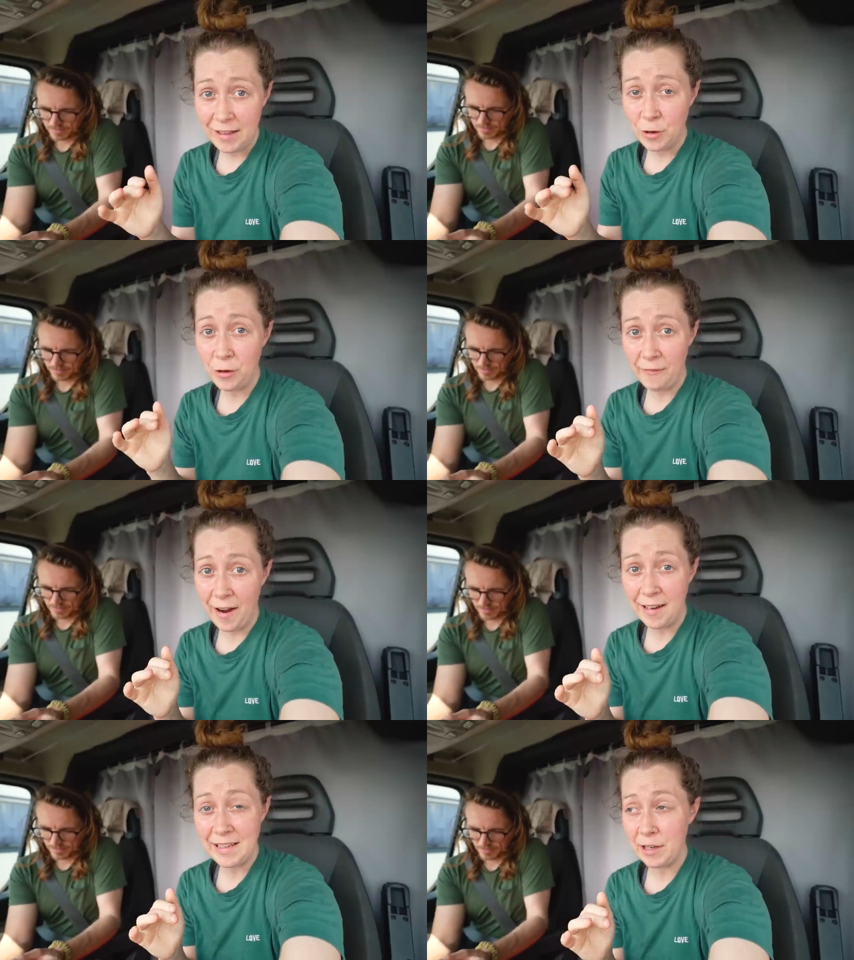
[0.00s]
Speaker 1: in the whole of
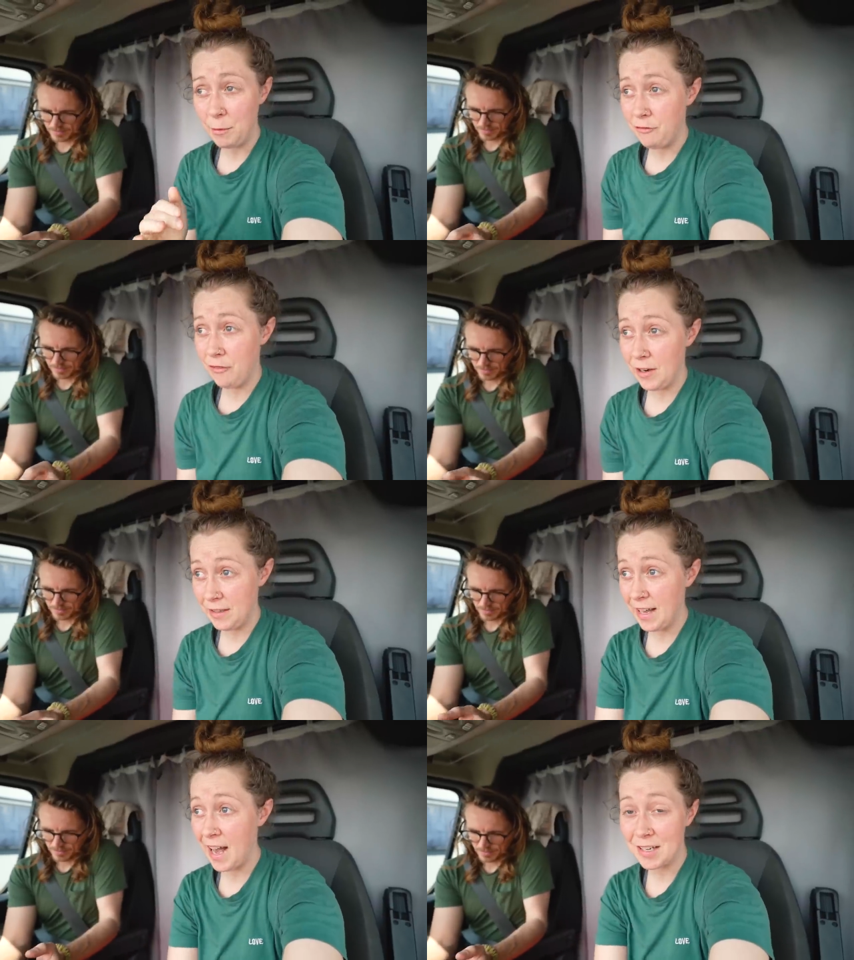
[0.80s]
Ireland that we
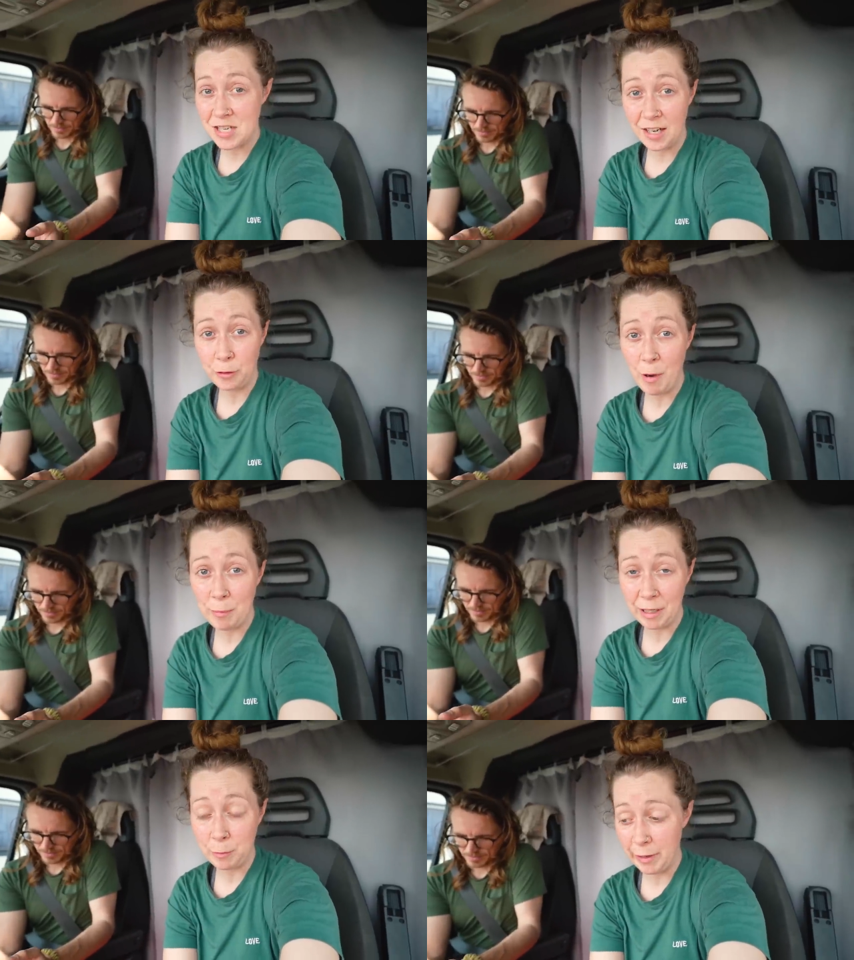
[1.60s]
found that actually has
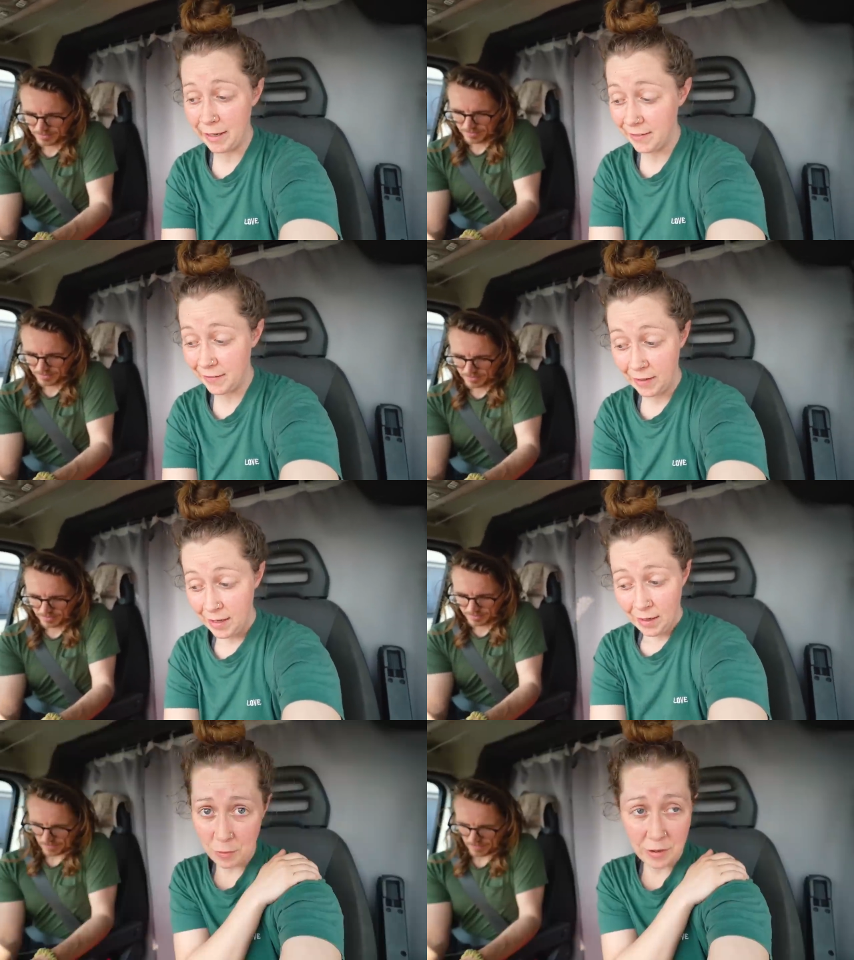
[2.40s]
public bins.
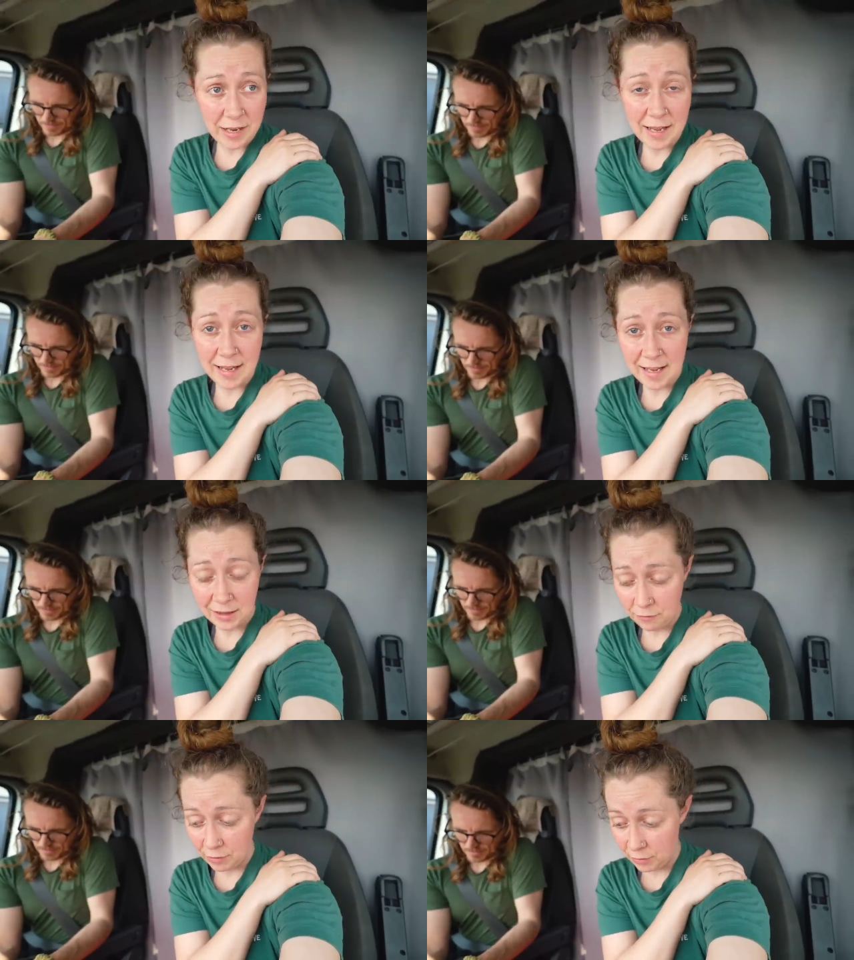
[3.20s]
We're gonna
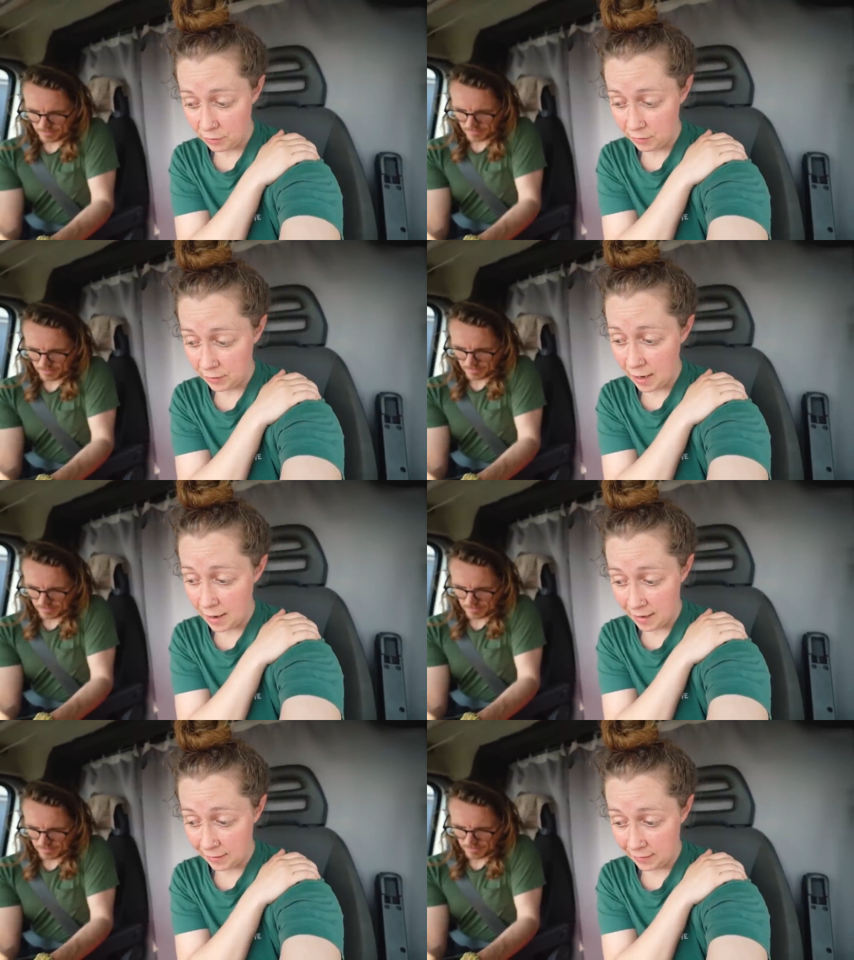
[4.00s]
hit the road
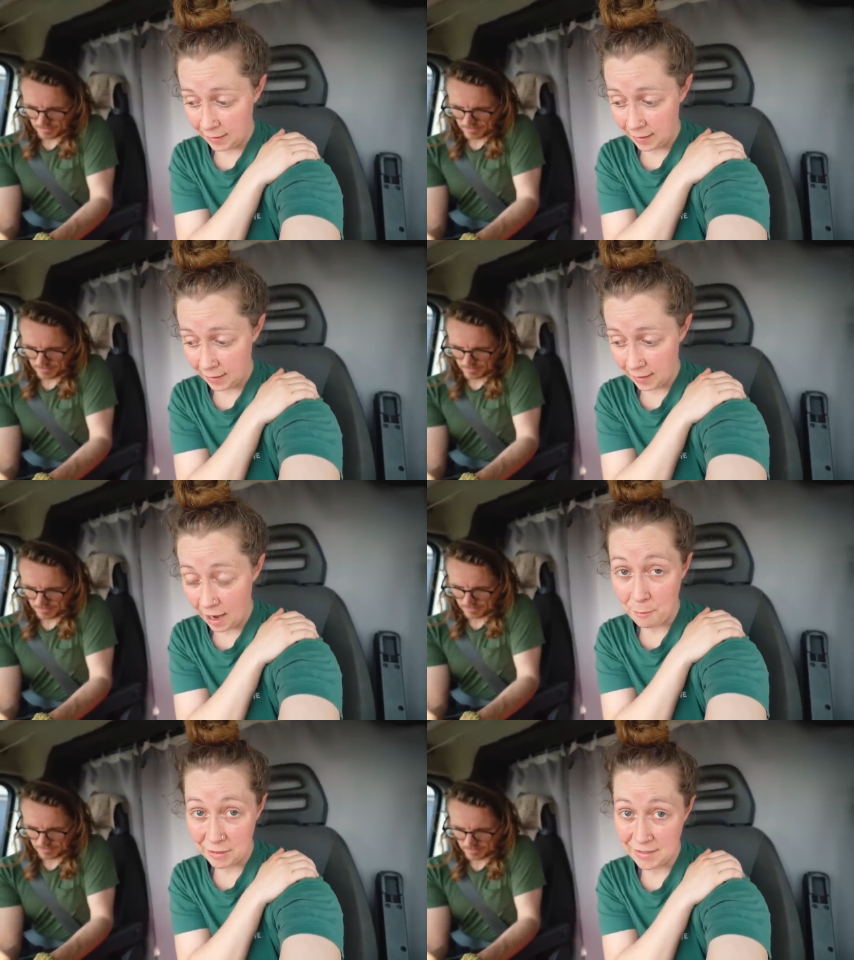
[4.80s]
and
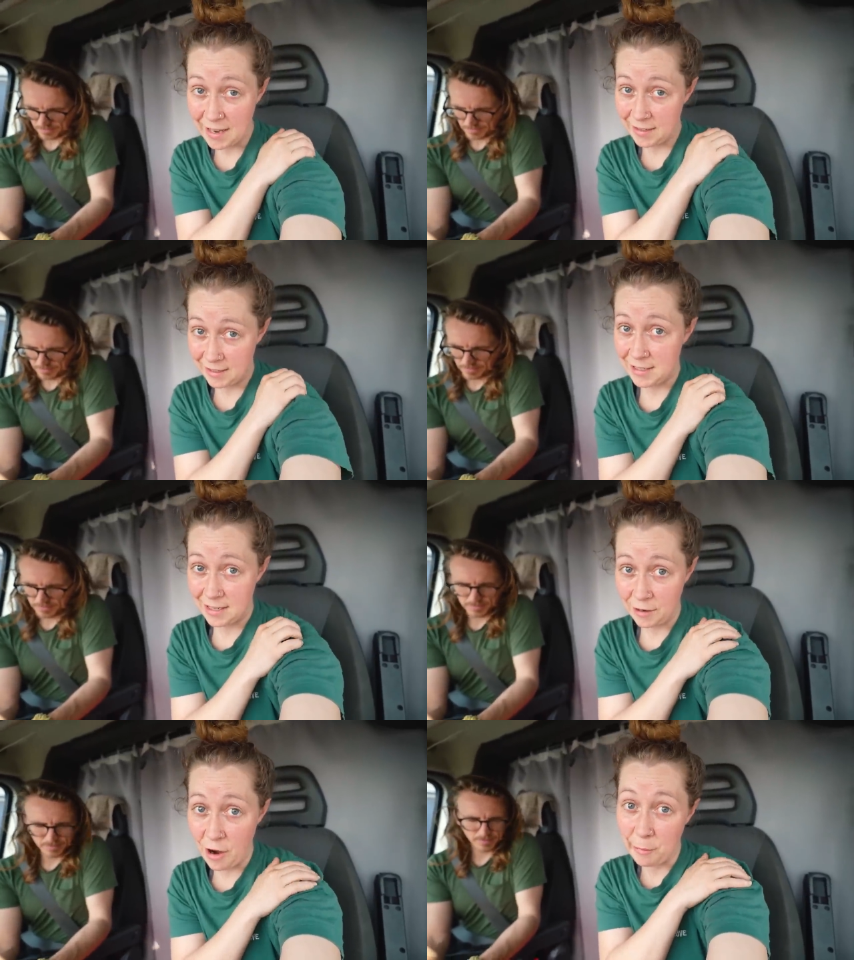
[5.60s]
I'm excited to
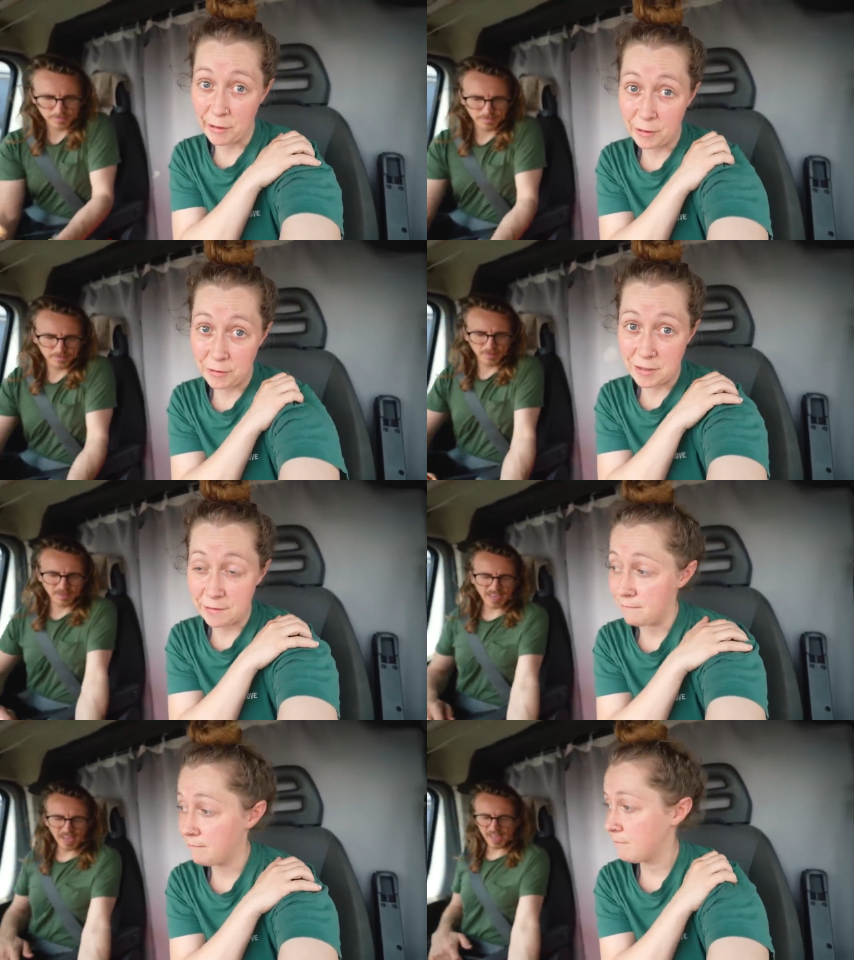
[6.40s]
see the Copper Coast.
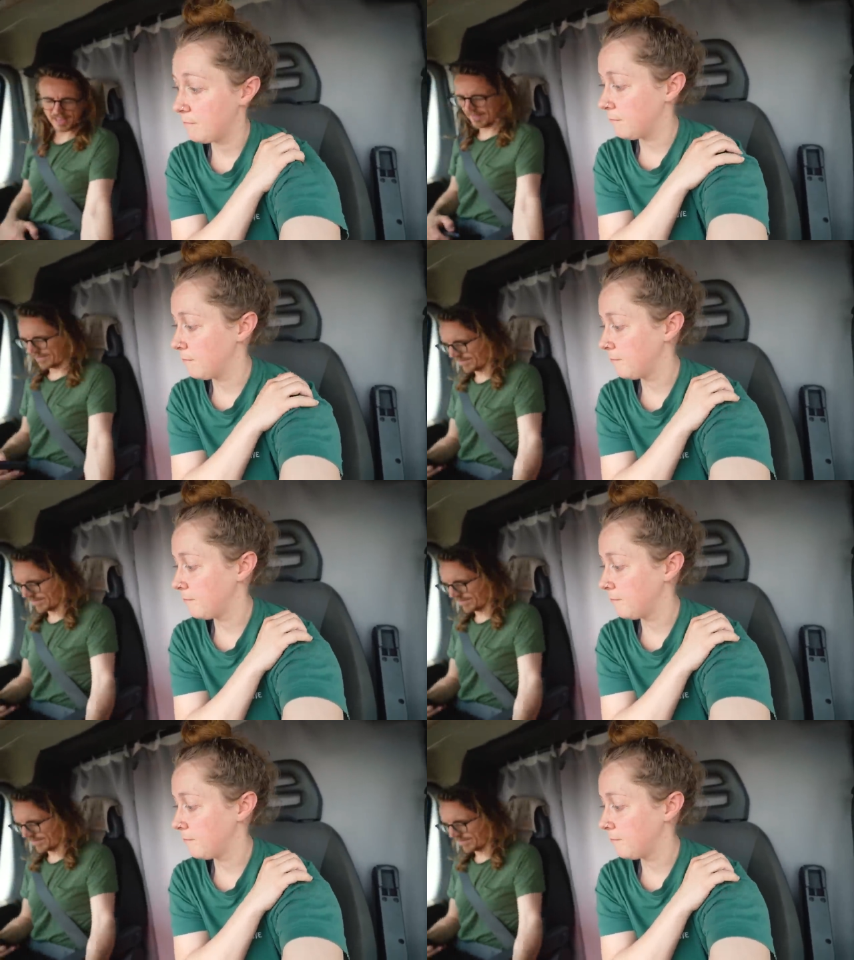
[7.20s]
Yay!